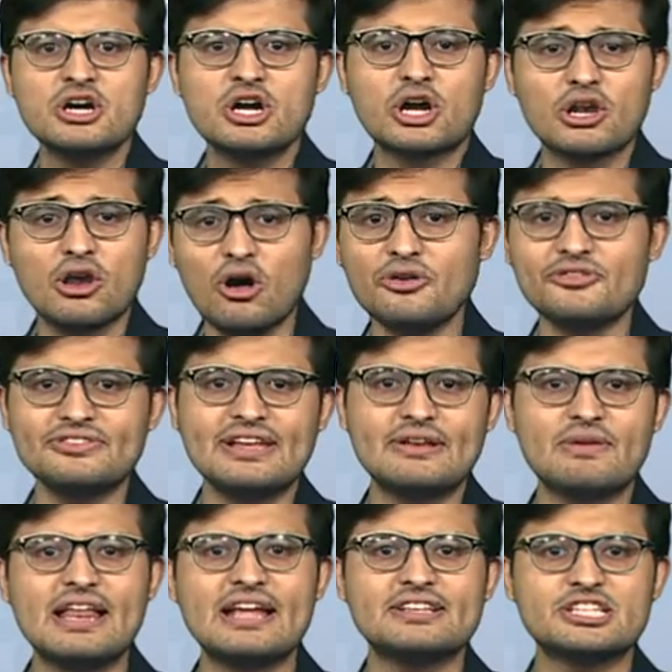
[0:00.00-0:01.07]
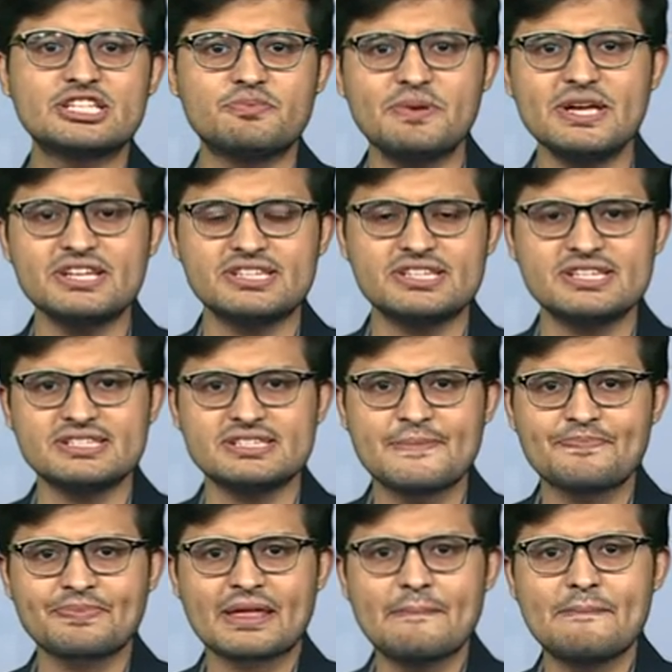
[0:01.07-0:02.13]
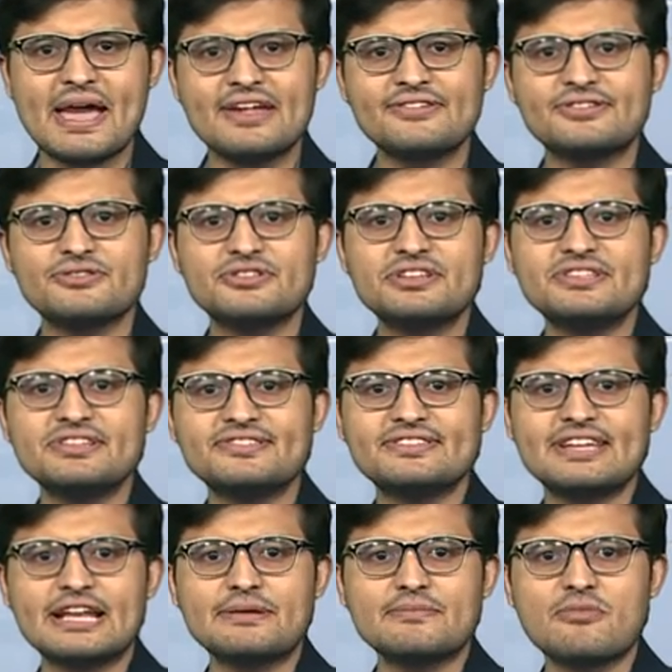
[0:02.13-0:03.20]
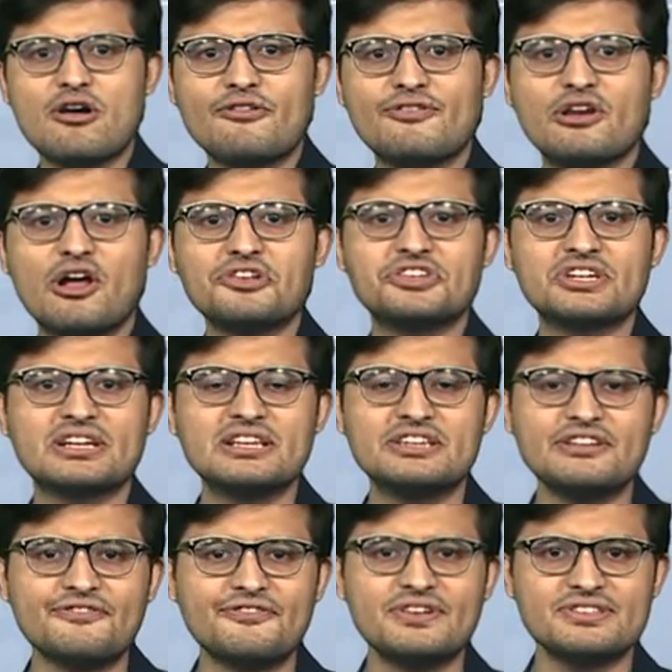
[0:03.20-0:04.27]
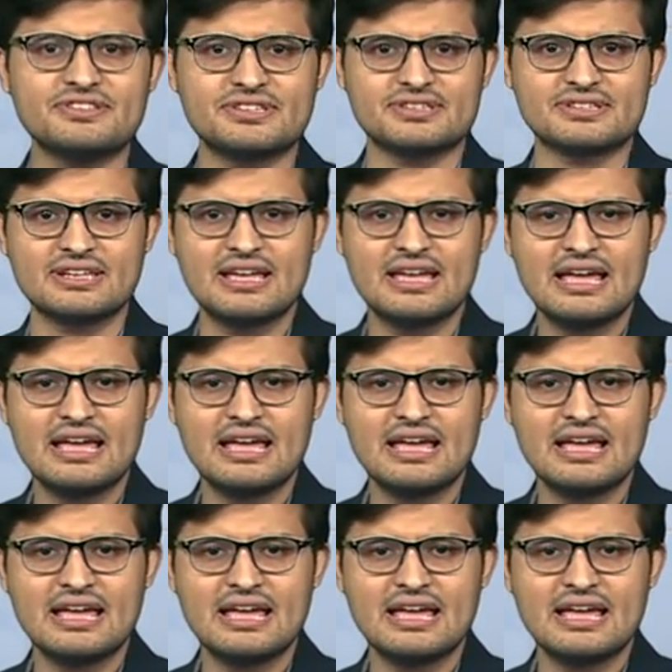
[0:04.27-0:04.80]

closely related species based on the distinct morphological differences.